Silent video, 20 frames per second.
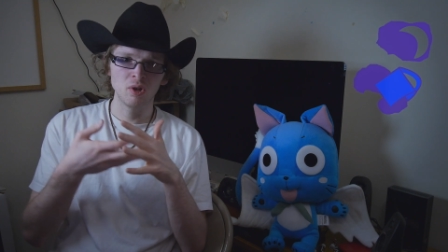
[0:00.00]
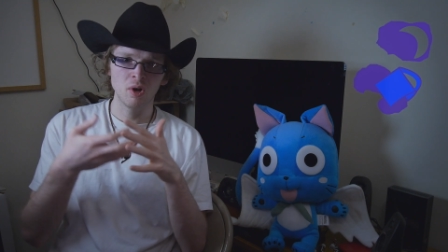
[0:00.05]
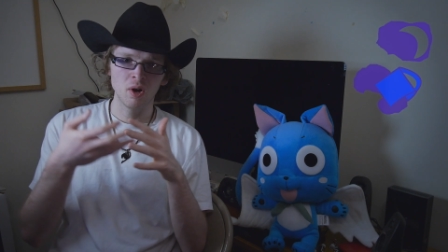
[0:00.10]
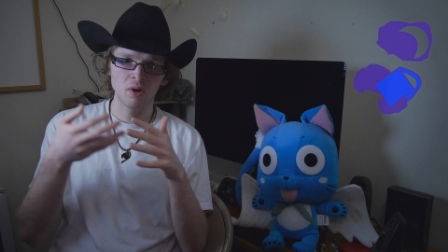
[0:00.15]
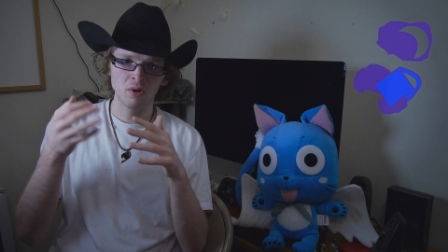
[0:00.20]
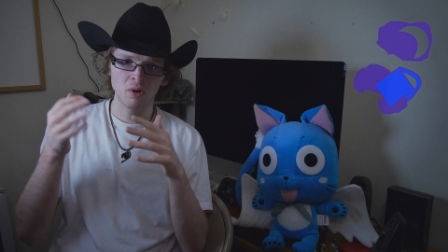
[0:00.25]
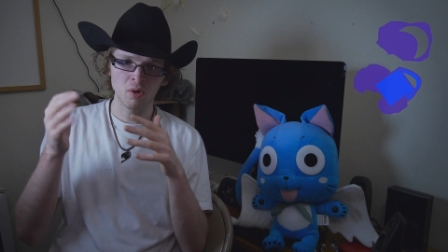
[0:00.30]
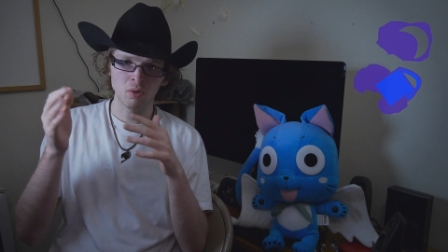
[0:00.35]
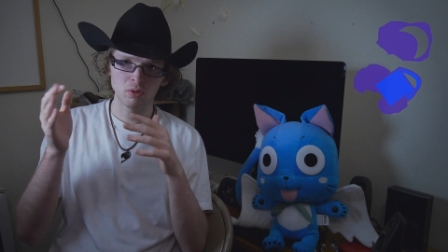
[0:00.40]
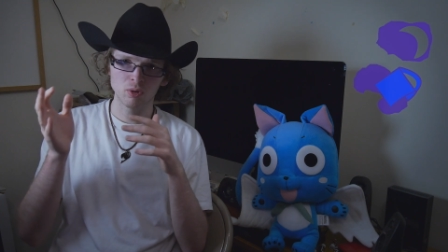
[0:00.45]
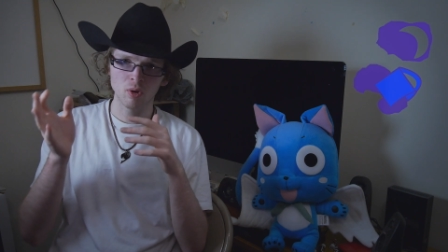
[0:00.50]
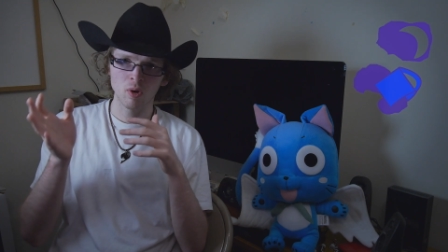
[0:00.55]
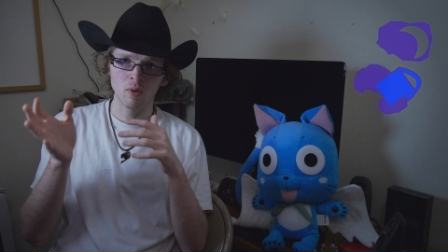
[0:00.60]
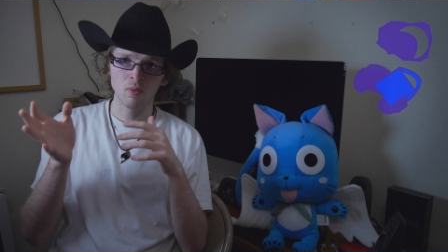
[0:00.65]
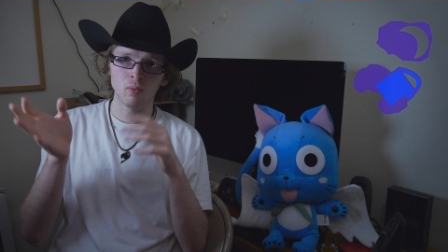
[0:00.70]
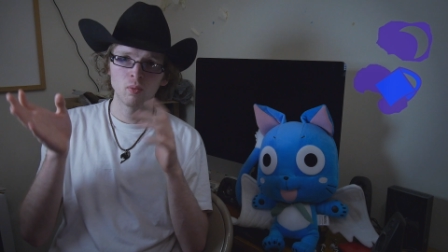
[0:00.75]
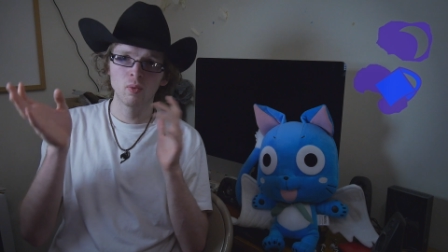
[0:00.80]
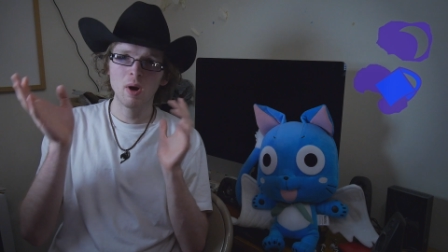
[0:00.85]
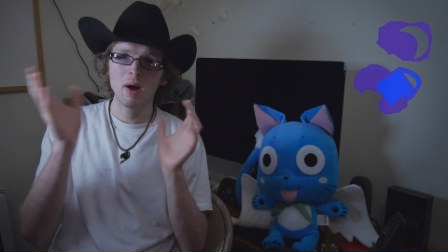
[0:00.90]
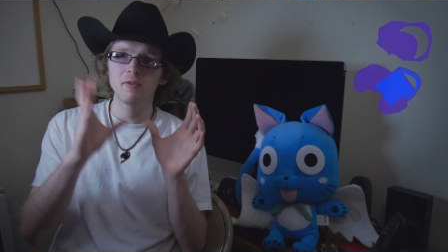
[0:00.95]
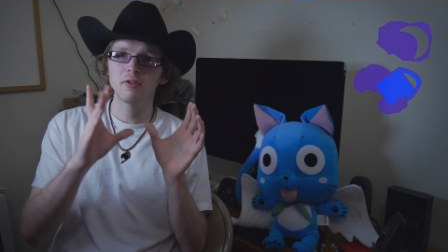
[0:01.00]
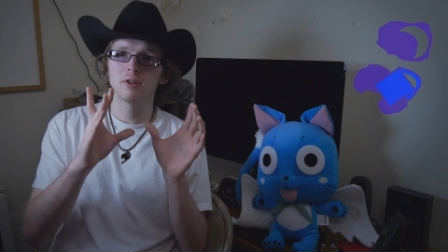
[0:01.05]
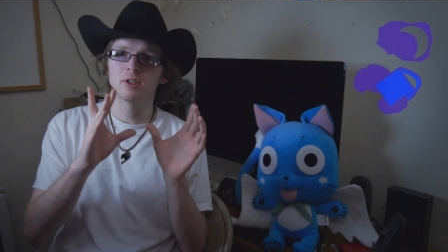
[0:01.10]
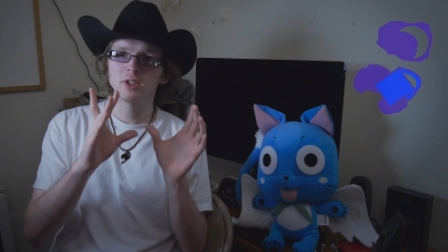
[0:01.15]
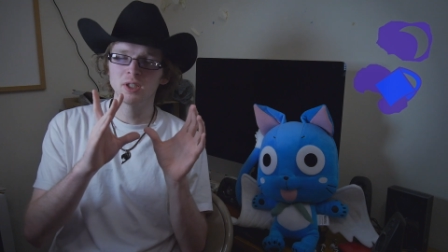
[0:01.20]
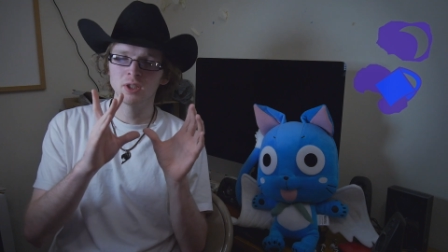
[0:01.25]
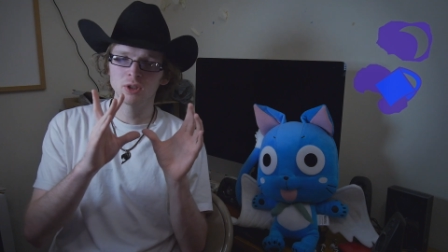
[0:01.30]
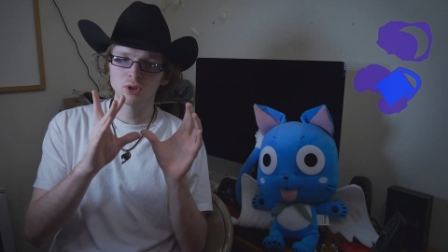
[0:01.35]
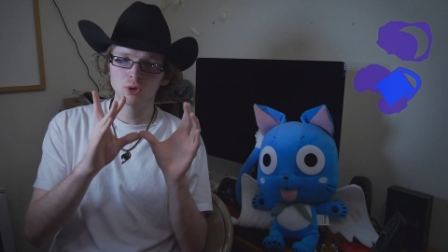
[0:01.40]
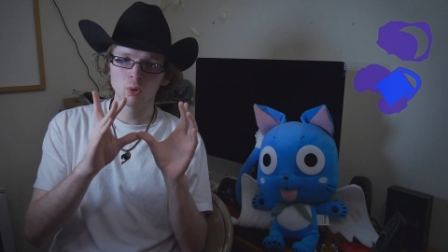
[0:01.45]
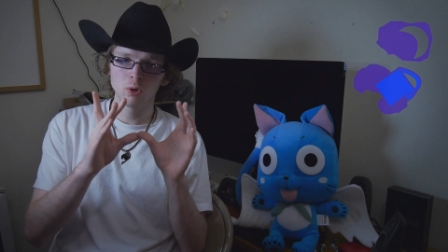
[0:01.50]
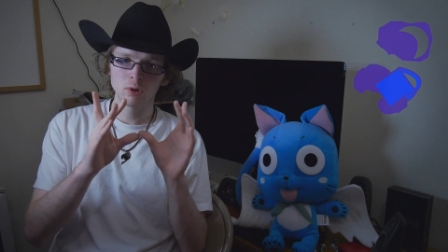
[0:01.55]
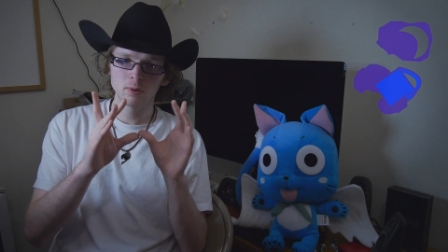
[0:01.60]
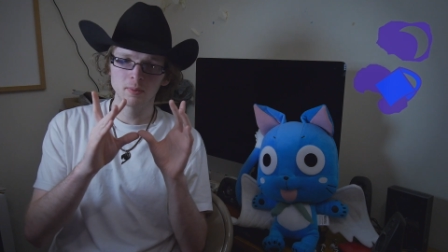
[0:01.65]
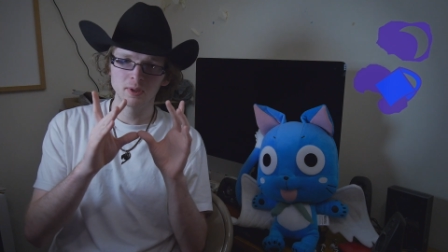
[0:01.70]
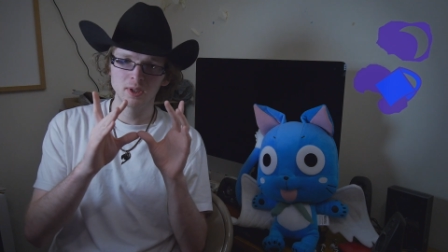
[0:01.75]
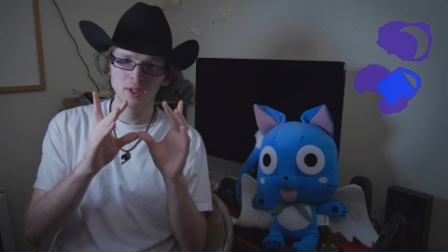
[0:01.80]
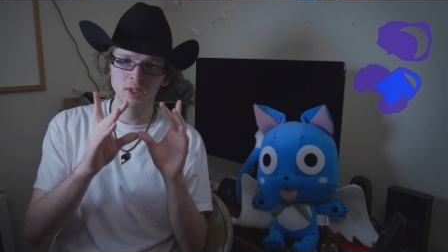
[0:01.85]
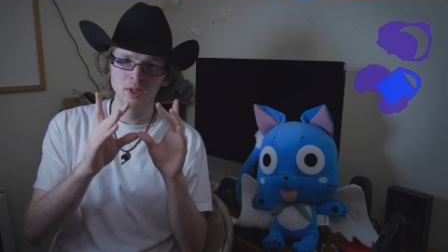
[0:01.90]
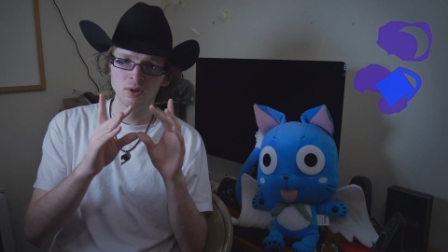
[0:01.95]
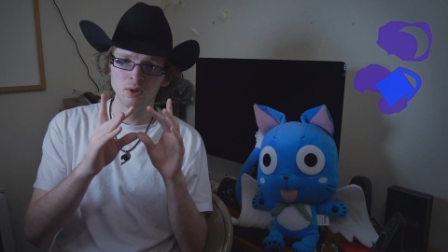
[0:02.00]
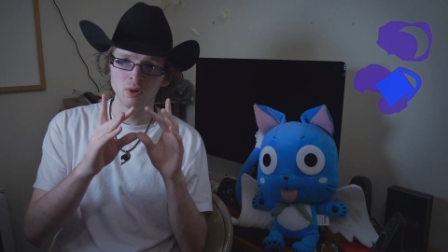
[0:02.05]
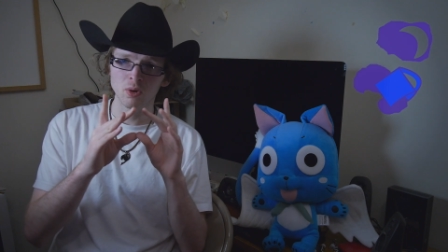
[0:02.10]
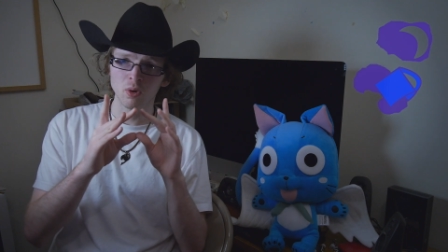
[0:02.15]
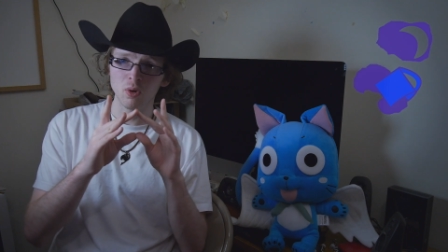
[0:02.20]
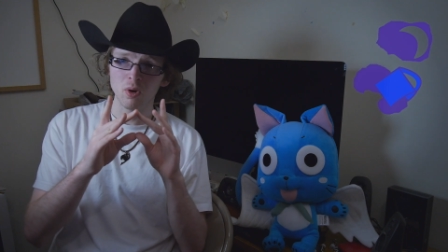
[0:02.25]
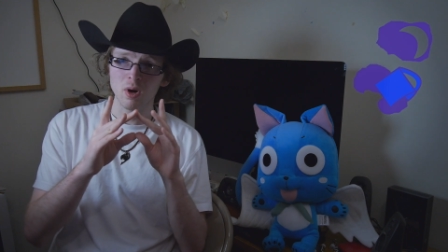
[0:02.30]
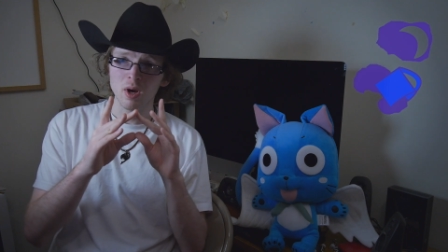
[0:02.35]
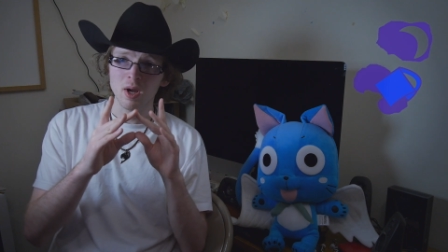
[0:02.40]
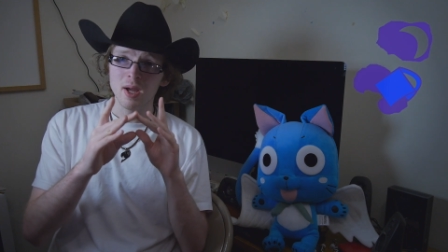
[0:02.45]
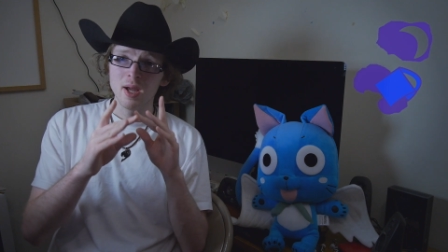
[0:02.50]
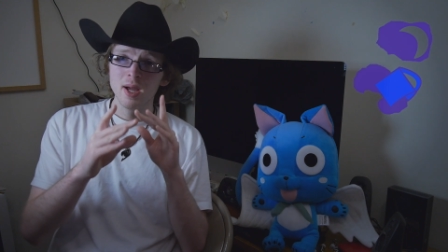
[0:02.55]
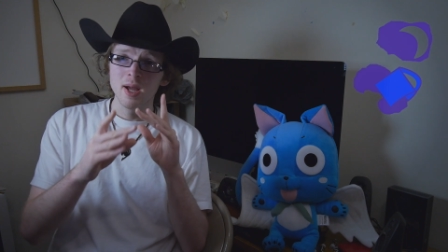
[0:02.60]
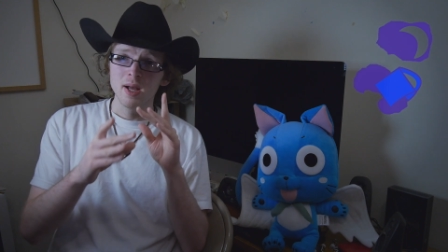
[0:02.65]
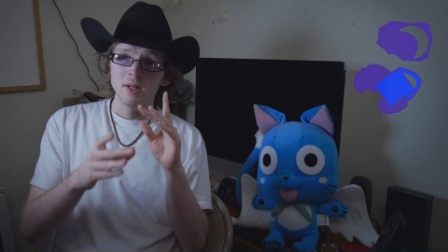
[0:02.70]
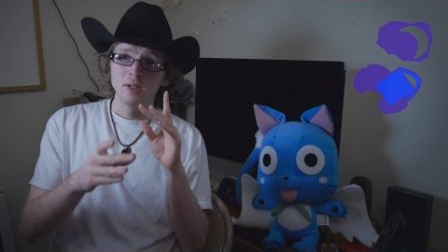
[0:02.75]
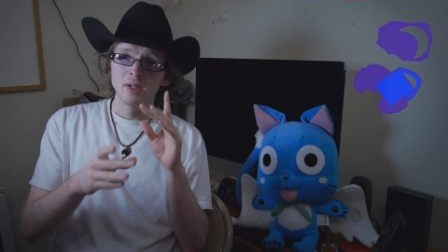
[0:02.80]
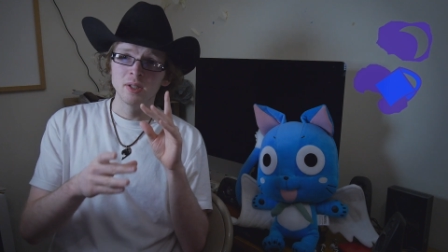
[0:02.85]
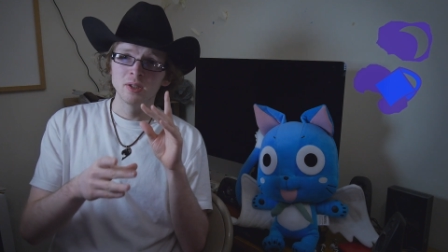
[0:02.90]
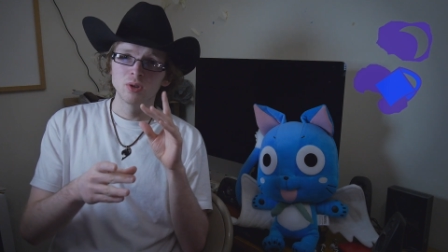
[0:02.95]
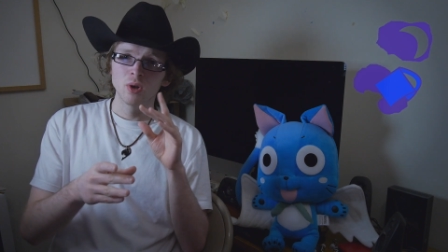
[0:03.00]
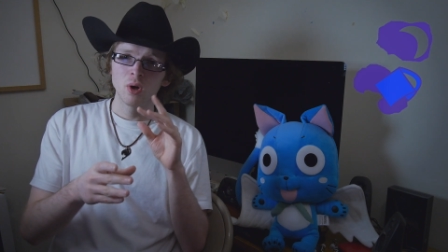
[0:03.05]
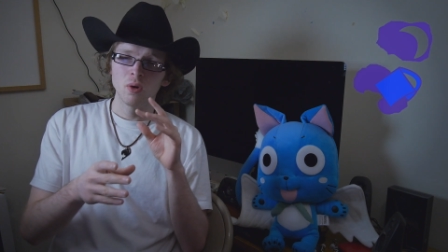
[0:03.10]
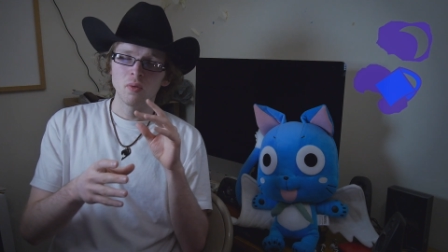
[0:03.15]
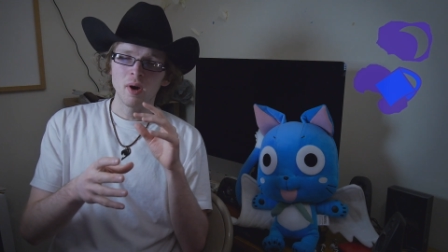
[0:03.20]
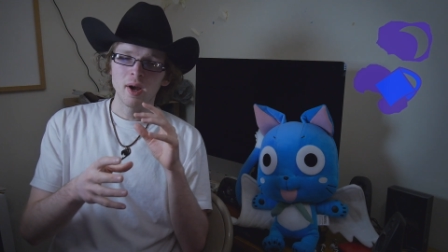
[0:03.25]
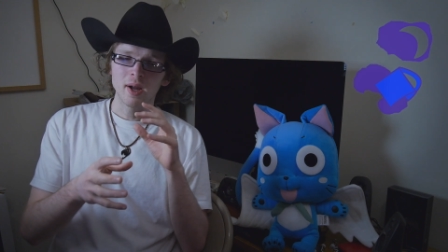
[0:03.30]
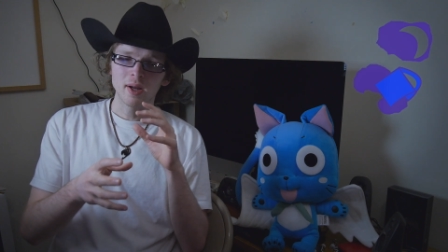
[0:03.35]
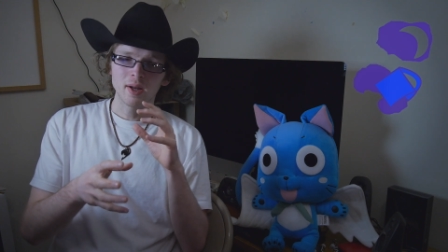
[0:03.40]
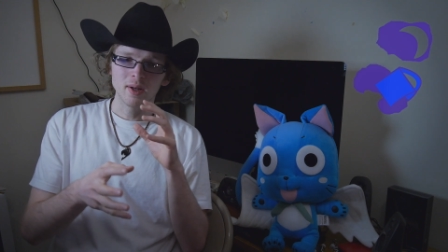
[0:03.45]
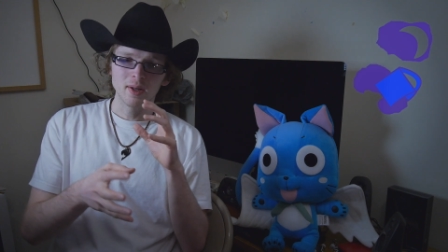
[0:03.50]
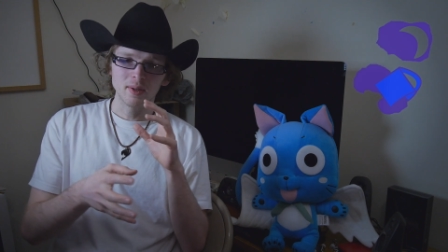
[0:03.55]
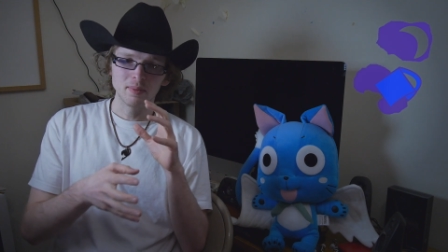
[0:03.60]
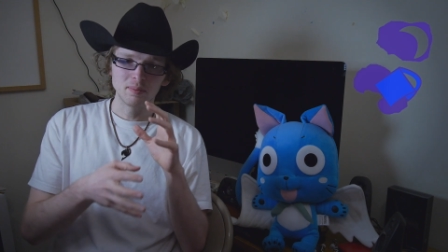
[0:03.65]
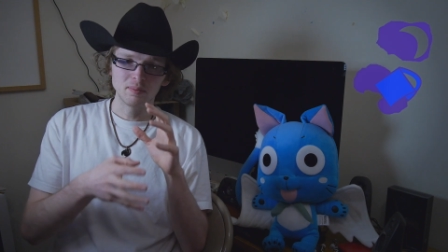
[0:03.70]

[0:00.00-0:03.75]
you're sort of referencing the source material and sort of like